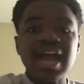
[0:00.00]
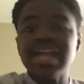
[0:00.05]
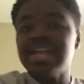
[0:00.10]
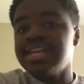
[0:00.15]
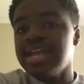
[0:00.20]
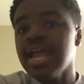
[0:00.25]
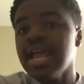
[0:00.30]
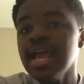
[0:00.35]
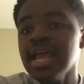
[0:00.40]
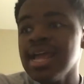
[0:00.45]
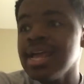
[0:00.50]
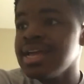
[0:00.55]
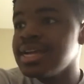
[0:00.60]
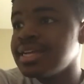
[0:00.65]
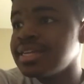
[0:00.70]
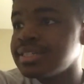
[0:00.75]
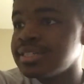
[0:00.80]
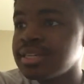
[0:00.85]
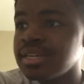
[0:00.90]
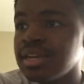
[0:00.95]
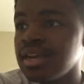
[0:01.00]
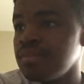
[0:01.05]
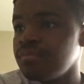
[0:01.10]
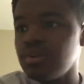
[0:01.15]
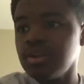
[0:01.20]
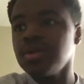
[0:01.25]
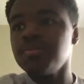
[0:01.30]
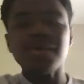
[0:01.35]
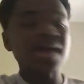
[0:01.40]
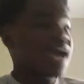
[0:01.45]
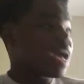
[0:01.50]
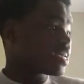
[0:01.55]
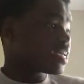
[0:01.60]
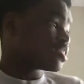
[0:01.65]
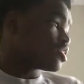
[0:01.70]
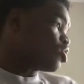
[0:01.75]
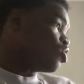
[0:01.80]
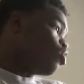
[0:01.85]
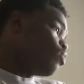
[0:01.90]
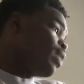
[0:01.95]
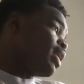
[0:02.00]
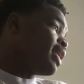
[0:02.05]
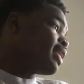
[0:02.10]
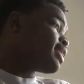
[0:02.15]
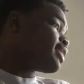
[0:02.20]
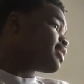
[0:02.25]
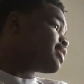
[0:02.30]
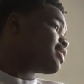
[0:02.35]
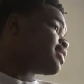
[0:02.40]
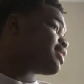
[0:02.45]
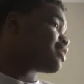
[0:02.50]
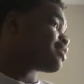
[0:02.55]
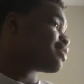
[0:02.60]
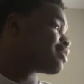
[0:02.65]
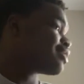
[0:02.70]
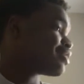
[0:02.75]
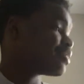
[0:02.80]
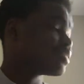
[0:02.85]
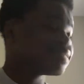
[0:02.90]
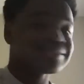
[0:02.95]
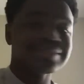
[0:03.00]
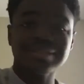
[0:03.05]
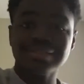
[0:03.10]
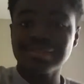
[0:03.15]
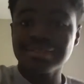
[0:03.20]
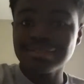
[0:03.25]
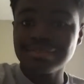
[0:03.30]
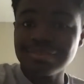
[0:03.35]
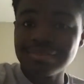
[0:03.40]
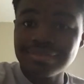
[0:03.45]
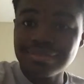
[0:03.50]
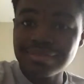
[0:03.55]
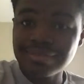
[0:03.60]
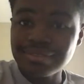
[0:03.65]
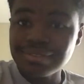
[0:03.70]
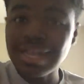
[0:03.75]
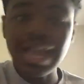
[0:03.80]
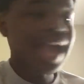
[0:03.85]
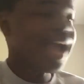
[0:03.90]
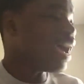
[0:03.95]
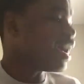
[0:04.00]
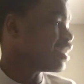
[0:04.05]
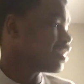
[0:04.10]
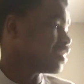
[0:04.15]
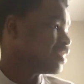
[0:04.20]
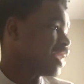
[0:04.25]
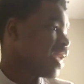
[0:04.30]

again for the past 2 weeks. Yeah,